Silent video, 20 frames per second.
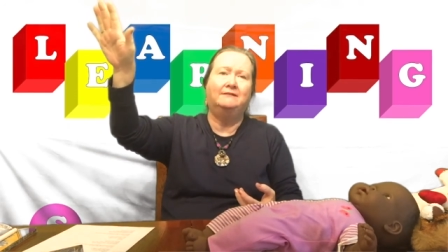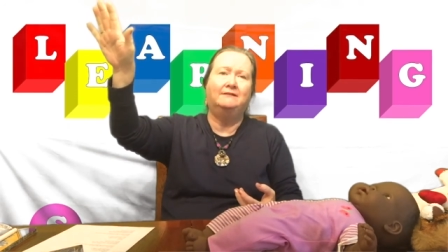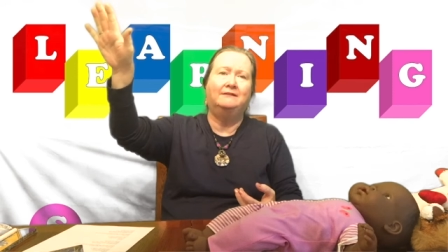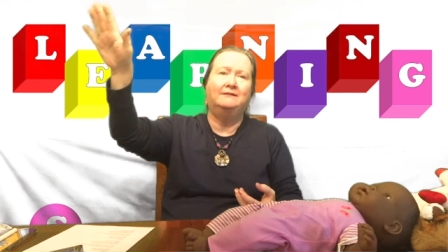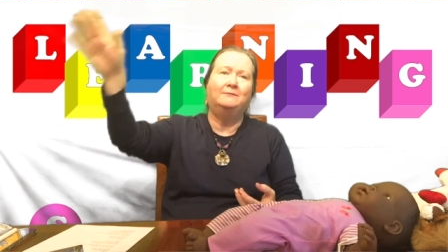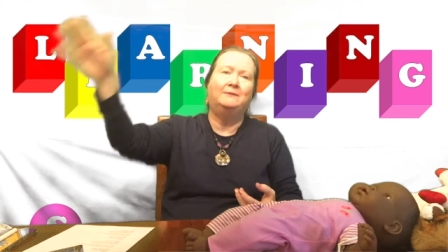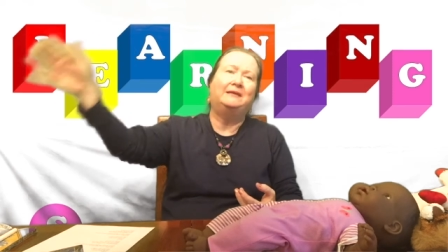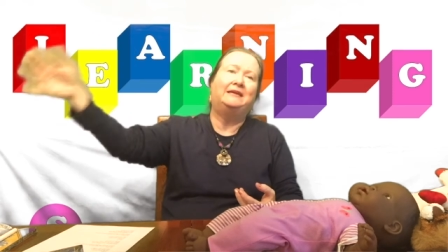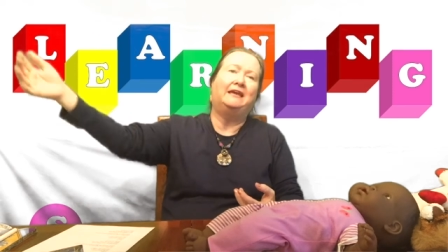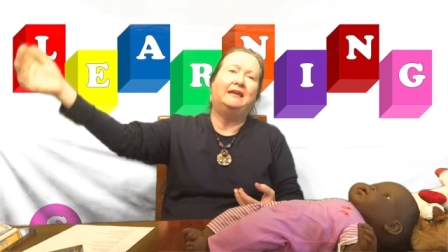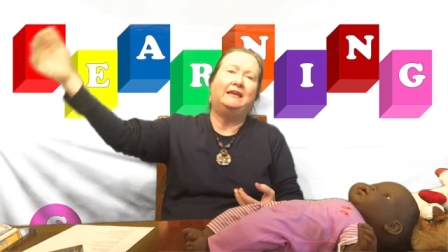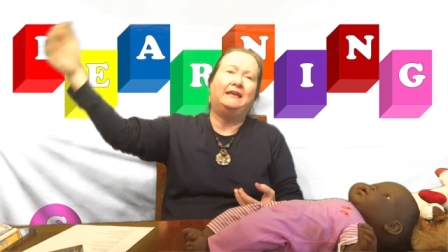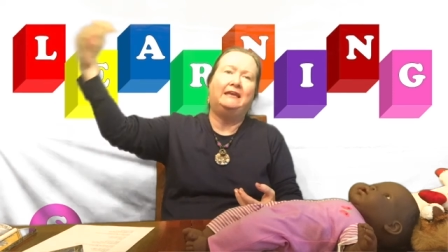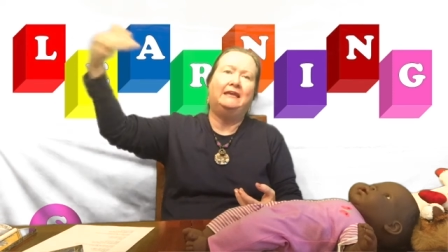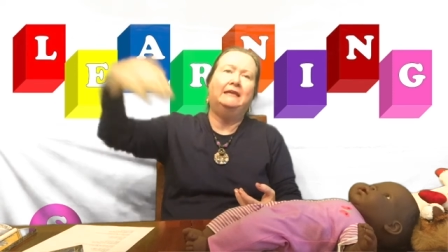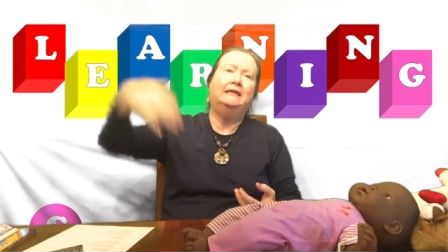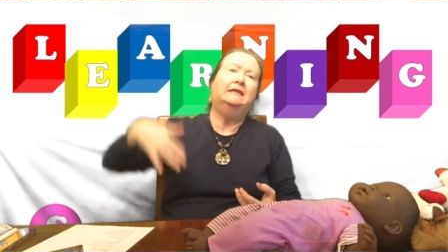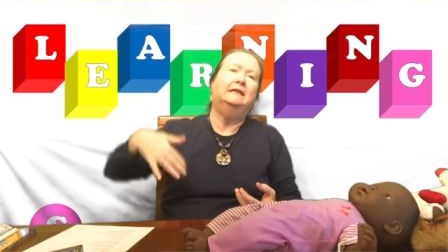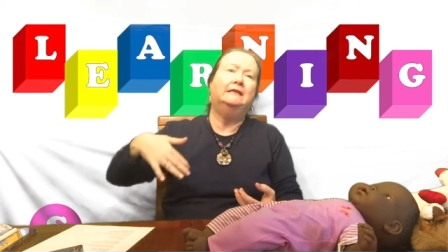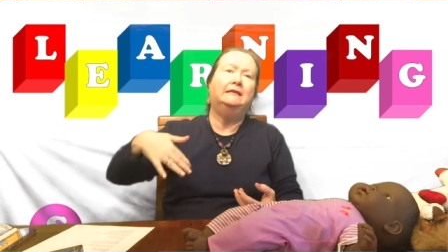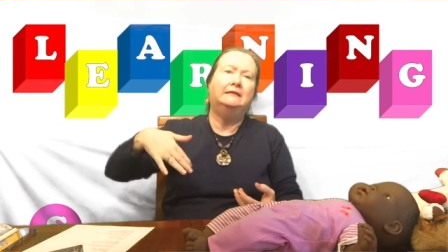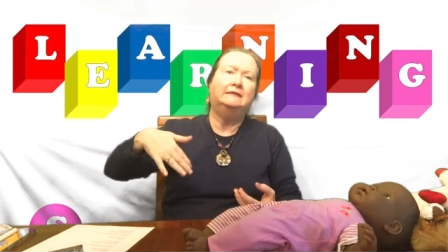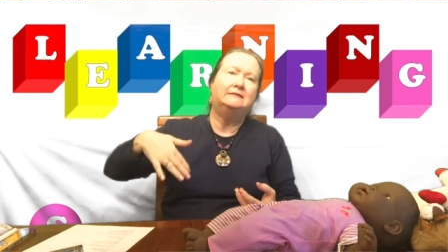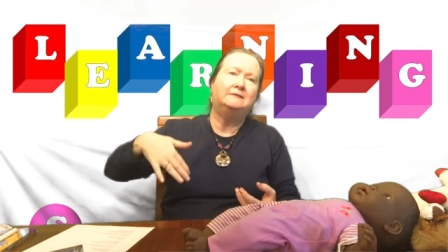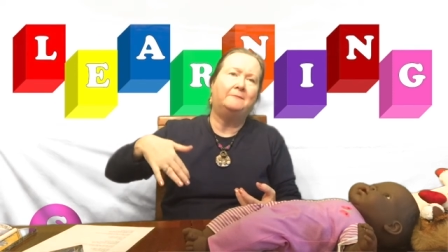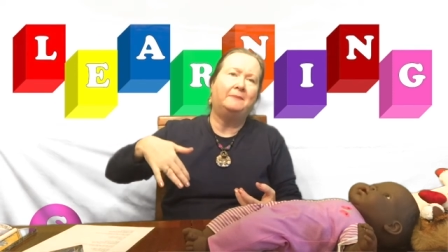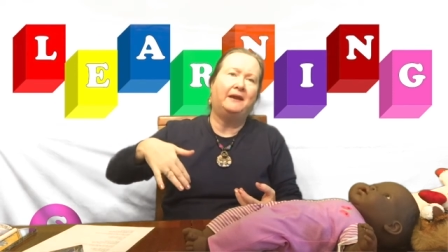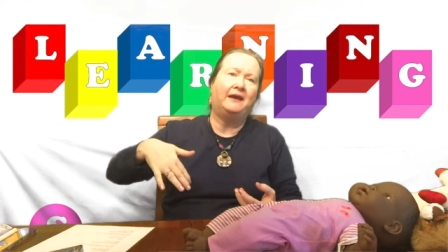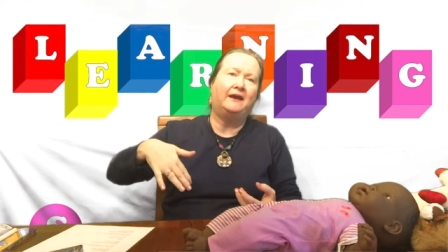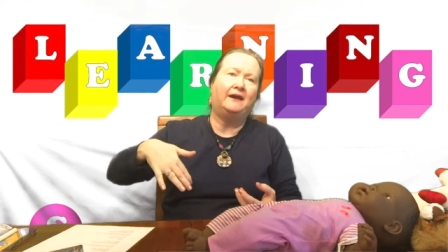we get into
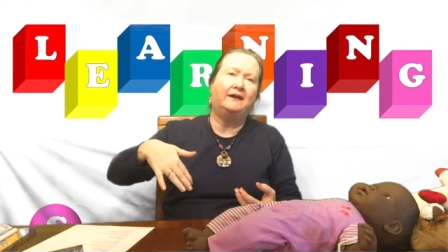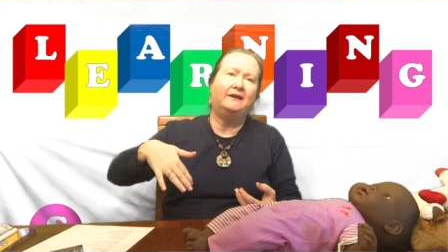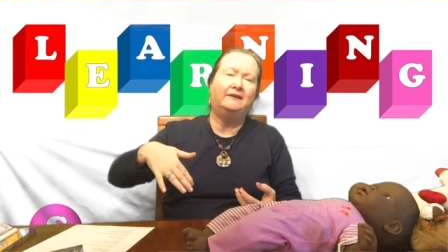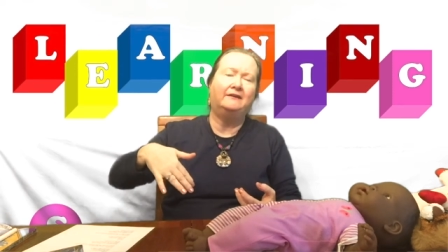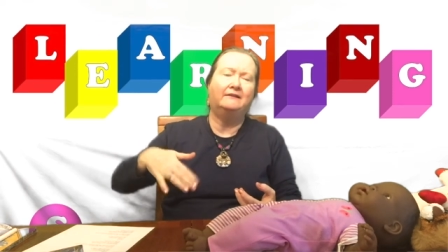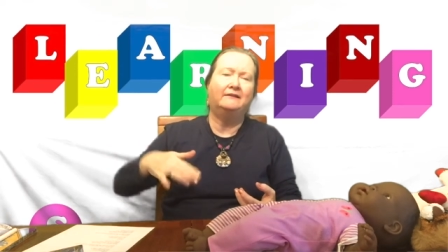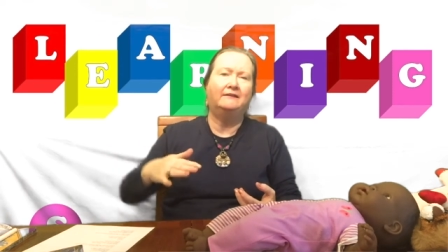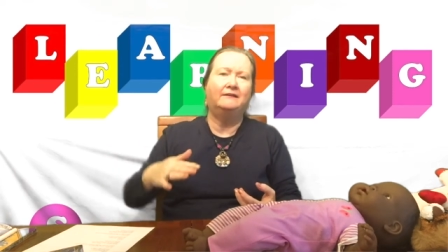bed,